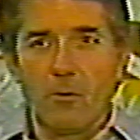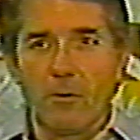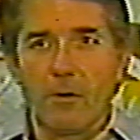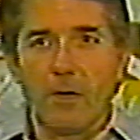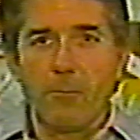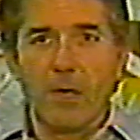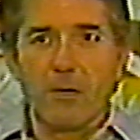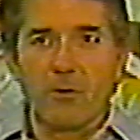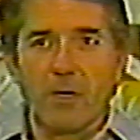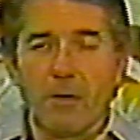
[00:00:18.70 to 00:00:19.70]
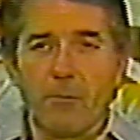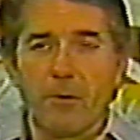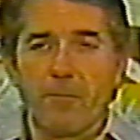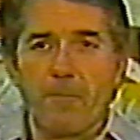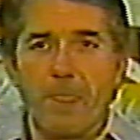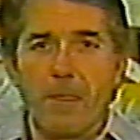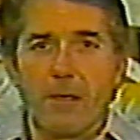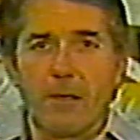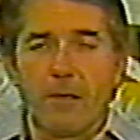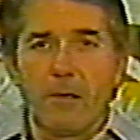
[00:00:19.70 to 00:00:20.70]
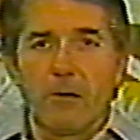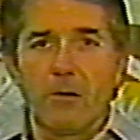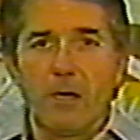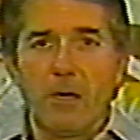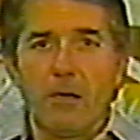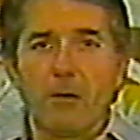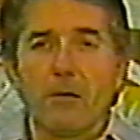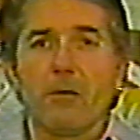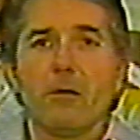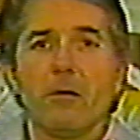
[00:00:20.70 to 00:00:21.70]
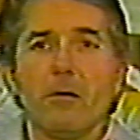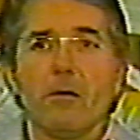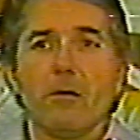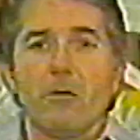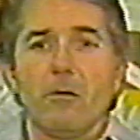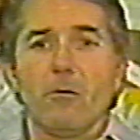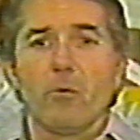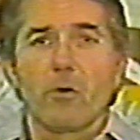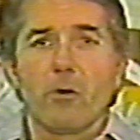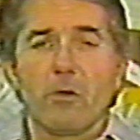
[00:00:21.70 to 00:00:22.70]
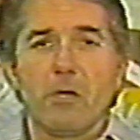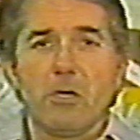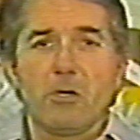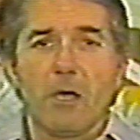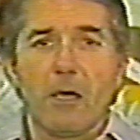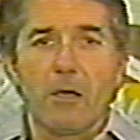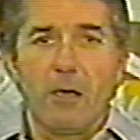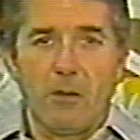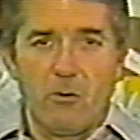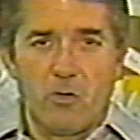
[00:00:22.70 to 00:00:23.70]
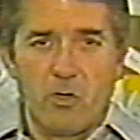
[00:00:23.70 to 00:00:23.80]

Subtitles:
I'm Michael Kemp. Today, we're going to teach you how to handle your show